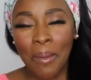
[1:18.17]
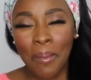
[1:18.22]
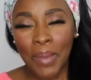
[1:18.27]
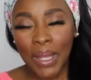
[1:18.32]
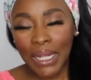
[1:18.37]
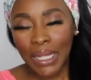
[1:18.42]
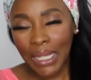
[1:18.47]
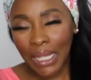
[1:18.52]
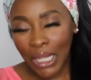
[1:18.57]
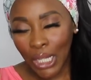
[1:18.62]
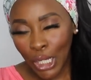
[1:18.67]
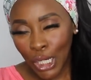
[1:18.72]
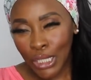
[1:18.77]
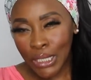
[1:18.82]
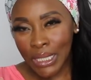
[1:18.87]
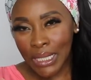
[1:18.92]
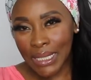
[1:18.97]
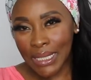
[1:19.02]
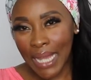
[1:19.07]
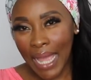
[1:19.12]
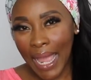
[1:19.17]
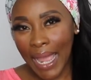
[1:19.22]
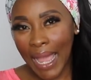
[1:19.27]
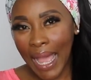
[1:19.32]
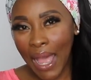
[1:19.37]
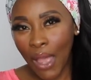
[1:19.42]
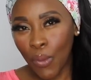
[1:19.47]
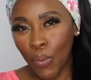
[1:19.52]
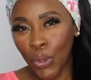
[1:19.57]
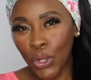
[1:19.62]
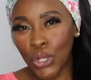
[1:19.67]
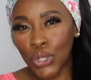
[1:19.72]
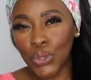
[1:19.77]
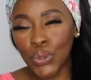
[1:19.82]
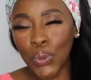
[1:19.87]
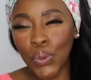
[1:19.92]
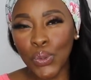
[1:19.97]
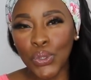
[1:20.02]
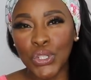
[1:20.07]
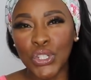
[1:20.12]
But here today, I want to
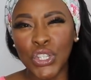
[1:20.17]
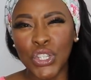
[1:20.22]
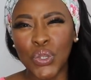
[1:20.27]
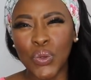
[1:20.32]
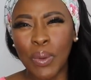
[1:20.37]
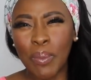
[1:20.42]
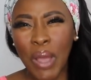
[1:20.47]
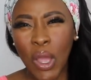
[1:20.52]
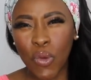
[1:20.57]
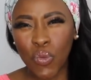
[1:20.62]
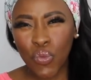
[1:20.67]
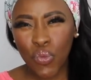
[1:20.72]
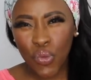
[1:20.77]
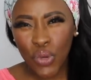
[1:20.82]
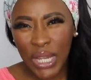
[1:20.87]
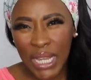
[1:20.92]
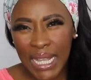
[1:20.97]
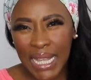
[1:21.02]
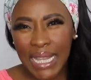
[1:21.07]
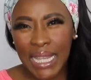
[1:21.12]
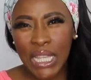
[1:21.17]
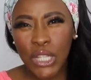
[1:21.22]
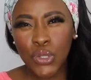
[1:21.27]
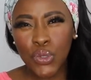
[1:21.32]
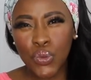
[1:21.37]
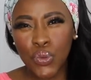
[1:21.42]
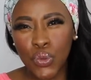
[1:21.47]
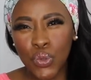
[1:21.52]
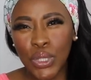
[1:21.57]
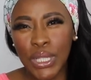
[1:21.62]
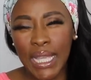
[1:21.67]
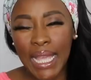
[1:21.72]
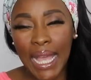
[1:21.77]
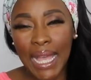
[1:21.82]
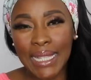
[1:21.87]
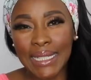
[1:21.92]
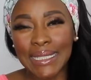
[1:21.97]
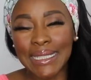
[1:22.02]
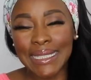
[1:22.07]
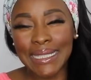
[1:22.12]
talk to you about really truly
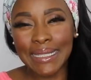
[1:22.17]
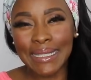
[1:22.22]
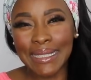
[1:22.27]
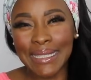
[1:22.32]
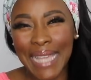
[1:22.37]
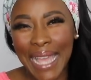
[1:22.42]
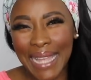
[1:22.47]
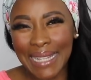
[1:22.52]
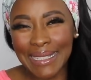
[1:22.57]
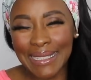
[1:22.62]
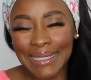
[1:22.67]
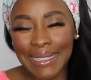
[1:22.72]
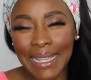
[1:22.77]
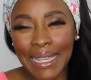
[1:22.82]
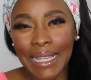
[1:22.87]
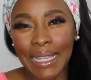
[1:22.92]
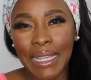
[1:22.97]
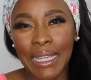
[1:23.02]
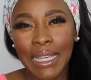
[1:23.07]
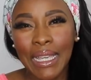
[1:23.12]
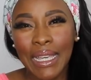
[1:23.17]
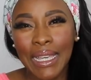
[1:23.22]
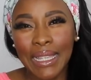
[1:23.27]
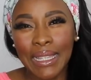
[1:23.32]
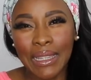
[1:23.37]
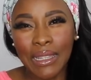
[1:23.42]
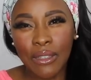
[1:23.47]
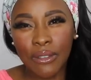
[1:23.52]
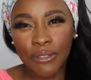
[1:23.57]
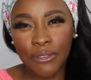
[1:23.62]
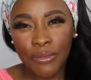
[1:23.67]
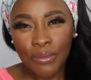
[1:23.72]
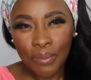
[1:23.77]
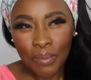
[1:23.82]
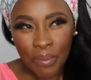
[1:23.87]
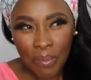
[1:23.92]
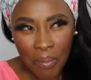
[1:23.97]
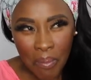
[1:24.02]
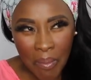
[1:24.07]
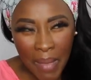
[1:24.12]
understanding the
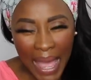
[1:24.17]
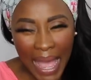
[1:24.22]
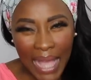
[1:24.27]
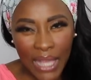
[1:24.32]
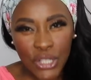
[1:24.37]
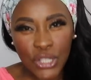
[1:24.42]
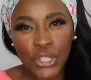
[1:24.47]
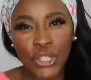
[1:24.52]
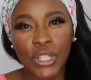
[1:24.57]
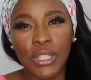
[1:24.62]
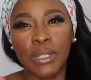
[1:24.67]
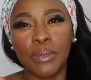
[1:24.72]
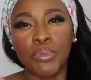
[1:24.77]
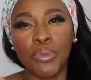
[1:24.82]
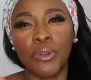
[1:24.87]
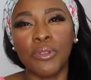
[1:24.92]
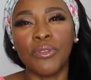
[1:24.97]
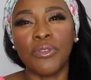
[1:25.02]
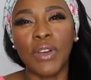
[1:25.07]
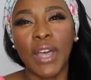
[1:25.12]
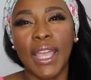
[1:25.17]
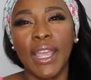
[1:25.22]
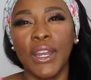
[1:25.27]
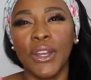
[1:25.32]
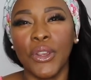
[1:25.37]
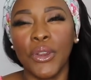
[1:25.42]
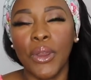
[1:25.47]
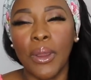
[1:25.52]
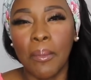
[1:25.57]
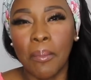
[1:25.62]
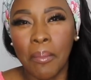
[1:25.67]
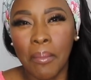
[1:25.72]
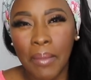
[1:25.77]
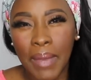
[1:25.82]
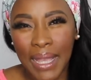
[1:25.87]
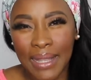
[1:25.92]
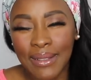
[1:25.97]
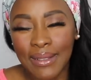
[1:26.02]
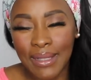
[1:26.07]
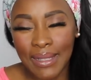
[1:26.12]
masculine provider
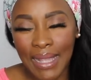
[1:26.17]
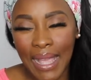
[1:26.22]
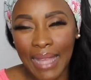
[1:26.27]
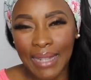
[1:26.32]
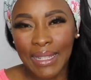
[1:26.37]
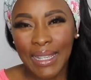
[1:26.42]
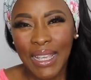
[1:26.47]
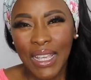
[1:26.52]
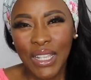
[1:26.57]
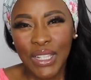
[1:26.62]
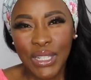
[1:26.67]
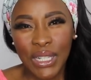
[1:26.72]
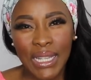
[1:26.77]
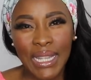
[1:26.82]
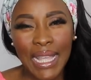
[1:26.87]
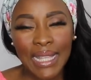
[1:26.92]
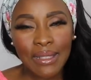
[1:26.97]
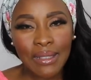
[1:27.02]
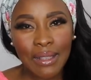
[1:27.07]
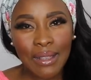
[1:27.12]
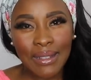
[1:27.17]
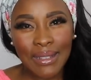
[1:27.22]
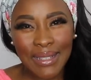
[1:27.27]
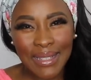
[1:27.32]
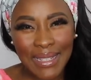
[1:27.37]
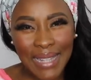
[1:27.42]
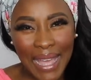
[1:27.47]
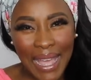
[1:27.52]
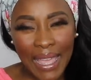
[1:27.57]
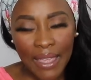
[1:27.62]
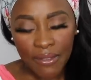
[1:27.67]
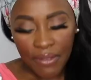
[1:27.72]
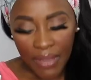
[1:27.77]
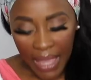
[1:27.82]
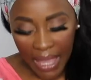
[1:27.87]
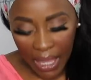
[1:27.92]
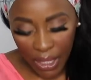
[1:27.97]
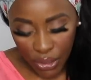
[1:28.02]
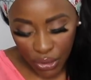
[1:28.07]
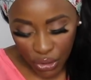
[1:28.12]
mindset. So let's
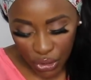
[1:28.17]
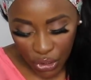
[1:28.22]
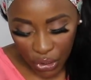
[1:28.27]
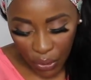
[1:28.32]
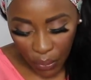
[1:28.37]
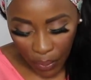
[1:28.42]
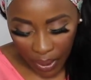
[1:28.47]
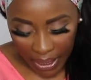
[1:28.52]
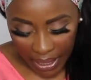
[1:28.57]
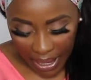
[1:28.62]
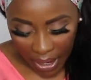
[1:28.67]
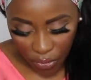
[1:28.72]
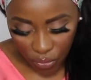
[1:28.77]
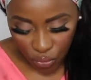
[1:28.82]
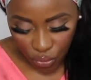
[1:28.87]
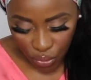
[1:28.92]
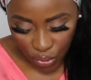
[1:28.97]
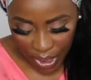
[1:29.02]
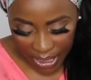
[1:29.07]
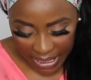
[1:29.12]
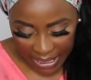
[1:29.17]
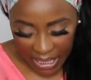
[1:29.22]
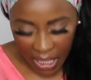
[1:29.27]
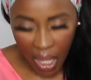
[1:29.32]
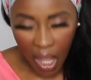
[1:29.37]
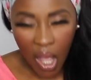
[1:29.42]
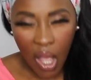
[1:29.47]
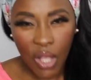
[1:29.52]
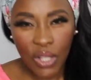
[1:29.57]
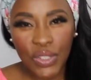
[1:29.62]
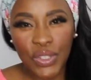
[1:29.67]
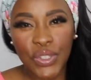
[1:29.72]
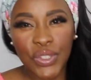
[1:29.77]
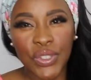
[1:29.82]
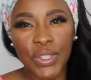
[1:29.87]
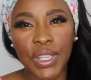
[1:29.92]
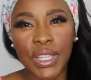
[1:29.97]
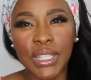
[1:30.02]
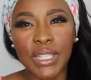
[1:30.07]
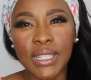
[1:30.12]
dive into it and really
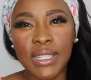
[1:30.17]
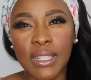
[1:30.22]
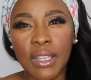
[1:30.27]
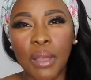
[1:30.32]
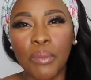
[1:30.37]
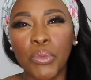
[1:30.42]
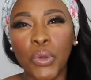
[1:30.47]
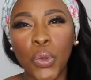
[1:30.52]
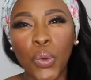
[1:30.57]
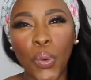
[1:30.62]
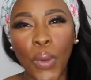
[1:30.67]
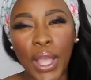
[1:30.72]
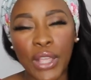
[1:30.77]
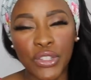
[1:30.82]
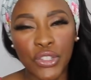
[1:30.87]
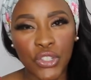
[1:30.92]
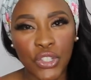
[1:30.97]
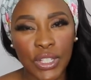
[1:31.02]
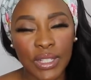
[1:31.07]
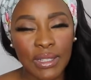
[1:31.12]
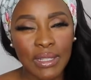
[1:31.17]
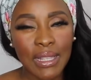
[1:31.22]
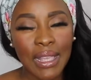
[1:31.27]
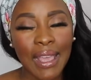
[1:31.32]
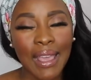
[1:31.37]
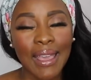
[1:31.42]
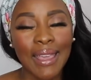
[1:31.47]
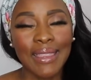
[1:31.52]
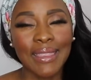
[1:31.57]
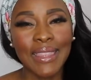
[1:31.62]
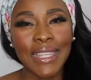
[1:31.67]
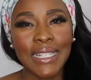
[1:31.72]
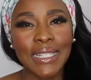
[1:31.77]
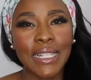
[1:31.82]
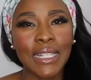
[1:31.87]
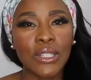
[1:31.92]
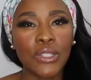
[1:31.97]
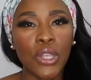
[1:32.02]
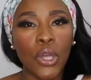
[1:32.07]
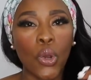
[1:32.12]
answer some questions.
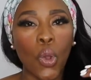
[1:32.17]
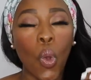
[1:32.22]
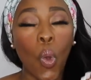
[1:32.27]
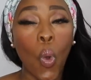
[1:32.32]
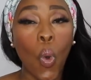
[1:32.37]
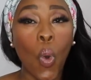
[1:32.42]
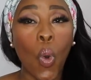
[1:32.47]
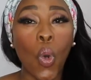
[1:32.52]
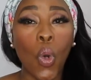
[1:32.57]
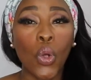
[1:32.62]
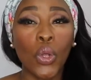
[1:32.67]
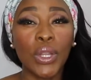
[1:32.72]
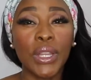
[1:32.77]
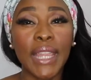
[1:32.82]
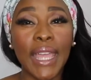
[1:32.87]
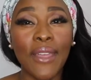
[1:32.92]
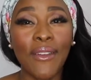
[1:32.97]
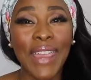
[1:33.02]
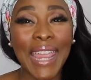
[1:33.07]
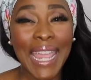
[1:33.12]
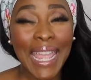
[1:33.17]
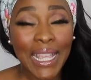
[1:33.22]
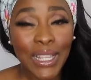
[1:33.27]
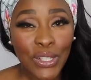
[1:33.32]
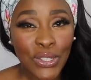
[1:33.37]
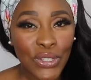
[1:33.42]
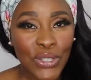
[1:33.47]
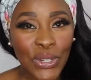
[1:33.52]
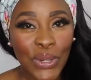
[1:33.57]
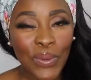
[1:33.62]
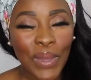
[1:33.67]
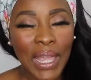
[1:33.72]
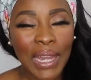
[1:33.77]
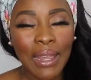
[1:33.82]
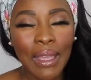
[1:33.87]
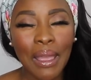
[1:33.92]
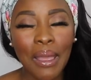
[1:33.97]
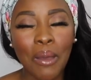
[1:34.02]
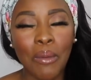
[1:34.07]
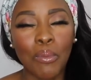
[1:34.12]
This is not all there is to
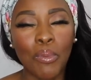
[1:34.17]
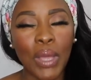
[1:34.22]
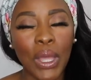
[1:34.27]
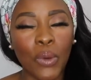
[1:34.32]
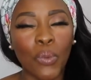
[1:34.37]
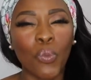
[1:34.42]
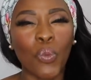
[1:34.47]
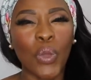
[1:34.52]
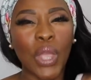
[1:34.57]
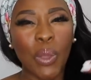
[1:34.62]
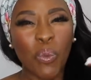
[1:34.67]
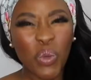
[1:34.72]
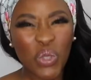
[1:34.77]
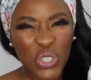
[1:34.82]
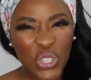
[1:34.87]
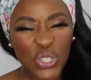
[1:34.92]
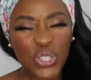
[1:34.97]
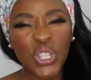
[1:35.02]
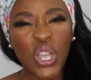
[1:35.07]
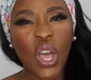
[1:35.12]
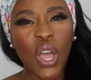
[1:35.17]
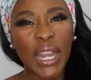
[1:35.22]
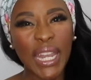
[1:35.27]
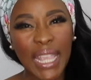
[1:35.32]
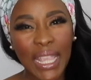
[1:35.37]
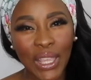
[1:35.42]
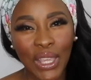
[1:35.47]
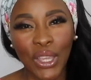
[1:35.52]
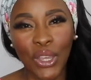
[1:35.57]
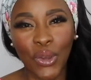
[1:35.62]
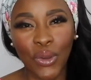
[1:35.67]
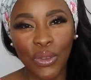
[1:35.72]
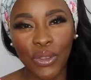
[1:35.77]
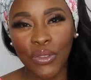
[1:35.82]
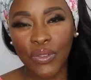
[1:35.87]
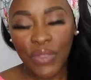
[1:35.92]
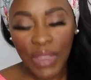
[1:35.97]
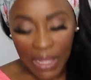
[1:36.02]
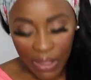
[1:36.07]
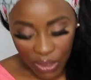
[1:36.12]
it, but we will start here
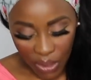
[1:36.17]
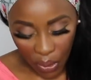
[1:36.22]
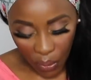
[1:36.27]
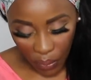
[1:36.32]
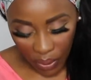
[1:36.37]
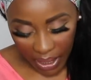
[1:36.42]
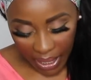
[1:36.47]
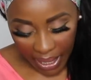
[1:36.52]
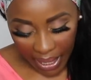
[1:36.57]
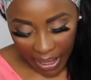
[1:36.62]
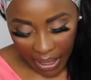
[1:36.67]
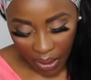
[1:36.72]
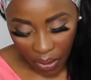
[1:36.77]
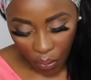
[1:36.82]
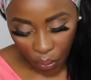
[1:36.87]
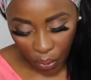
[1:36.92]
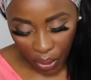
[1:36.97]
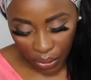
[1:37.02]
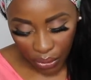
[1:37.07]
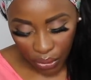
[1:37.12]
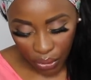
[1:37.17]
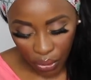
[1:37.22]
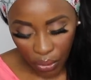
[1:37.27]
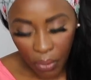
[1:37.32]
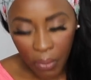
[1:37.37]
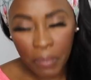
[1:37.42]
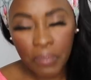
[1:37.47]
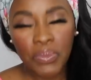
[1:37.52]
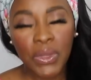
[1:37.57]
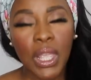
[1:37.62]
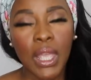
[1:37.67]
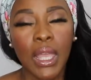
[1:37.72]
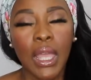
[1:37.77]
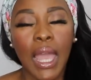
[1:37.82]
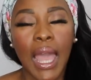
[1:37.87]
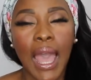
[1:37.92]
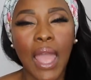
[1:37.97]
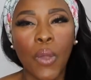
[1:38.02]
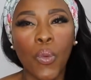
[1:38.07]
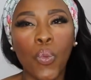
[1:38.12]
if that's okay with you.
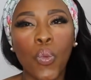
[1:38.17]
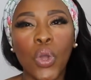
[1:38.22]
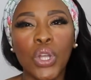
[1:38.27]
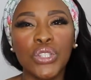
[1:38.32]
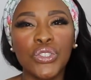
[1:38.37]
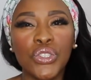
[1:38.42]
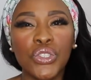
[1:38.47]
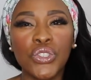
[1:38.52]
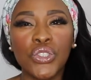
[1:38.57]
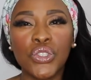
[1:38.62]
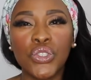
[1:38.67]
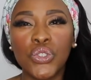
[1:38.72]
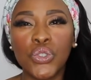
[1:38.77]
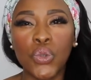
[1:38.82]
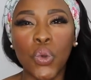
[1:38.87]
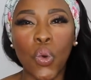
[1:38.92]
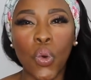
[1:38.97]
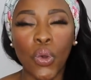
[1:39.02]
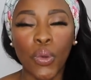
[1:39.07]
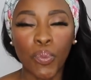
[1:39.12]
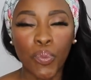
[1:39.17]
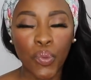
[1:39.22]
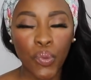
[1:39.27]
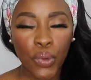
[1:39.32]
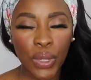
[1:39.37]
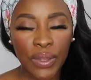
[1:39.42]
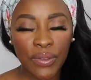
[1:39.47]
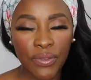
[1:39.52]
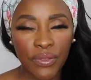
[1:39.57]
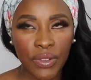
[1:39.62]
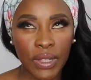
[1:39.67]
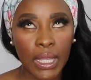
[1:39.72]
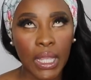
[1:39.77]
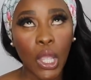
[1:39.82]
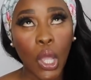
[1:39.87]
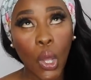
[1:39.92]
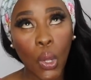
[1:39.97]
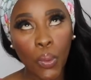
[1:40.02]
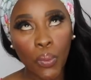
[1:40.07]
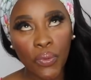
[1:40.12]
I want to just talk
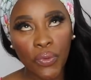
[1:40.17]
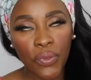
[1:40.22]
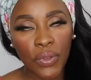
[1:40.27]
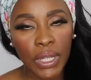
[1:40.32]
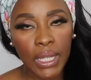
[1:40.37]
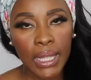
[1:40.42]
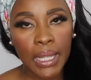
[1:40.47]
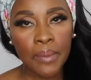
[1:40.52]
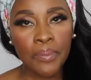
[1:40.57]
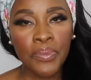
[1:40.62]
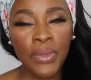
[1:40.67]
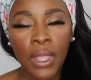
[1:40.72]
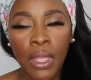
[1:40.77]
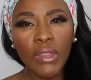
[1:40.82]
briefly, hopefully.